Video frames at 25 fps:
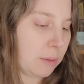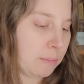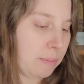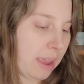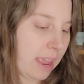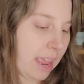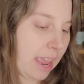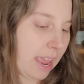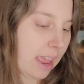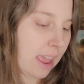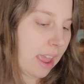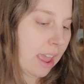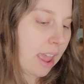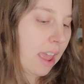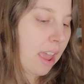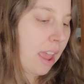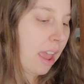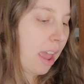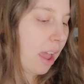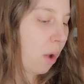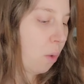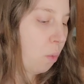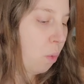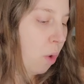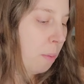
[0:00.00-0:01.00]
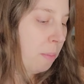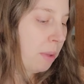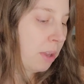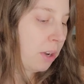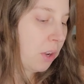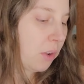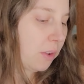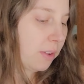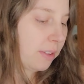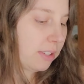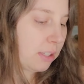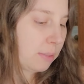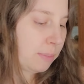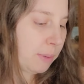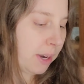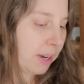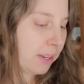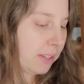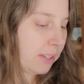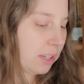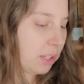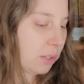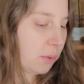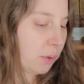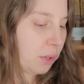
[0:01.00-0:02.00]
be, a woman who
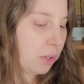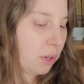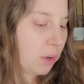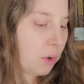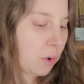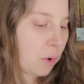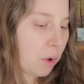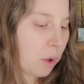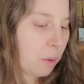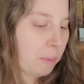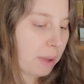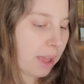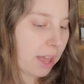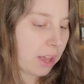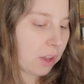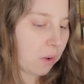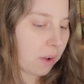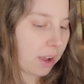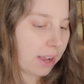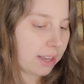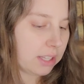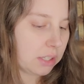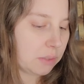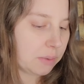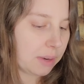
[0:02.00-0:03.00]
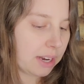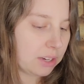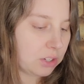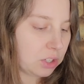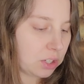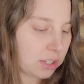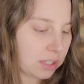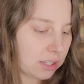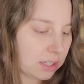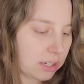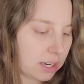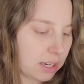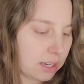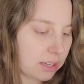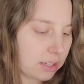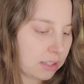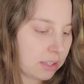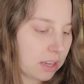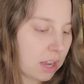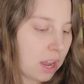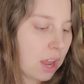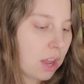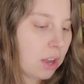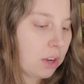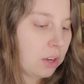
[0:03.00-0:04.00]
experiences renewal by Christ's righteousness,
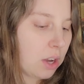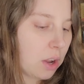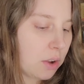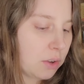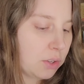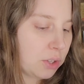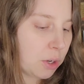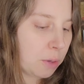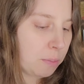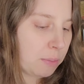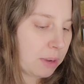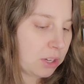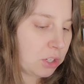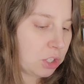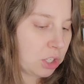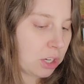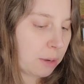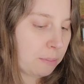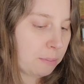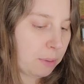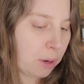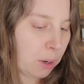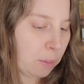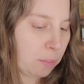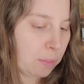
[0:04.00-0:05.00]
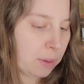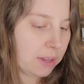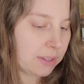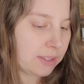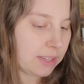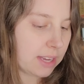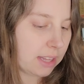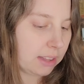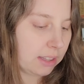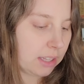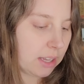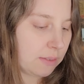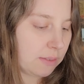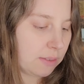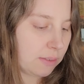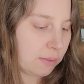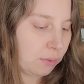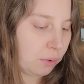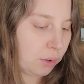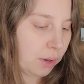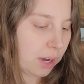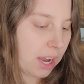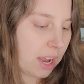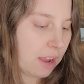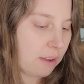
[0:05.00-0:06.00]
knows her mission and purpose, and lives
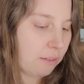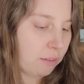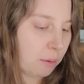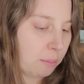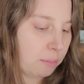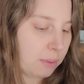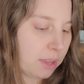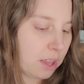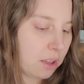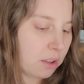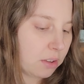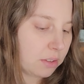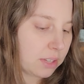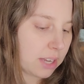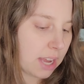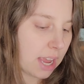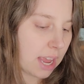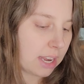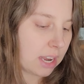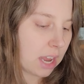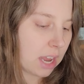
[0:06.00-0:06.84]
free from guilt and